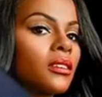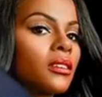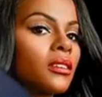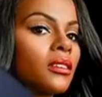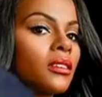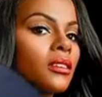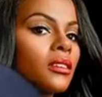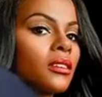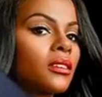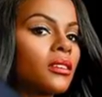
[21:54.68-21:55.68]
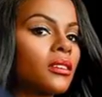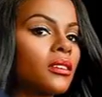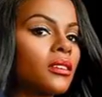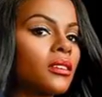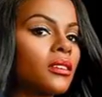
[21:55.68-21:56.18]

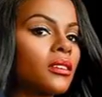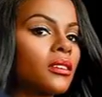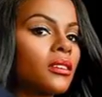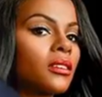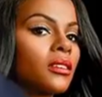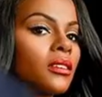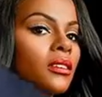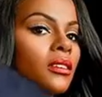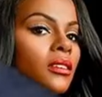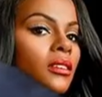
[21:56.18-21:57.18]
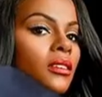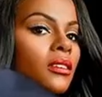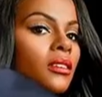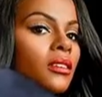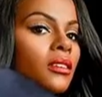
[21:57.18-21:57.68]

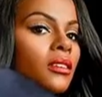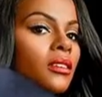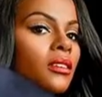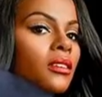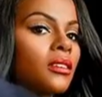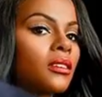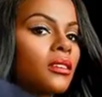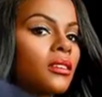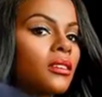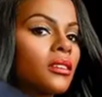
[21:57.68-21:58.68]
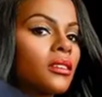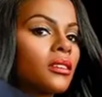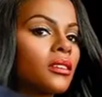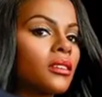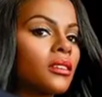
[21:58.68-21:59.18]

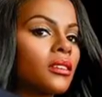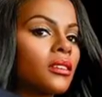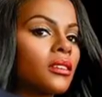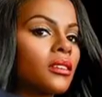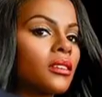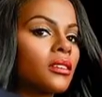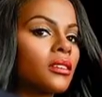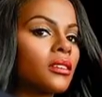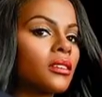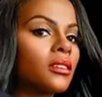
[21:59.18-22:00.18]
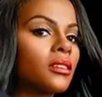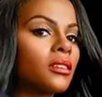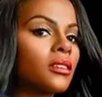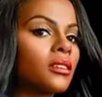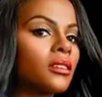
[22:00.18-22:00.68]

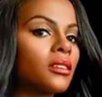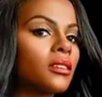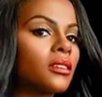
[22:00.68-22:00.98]
This person isn't speaking.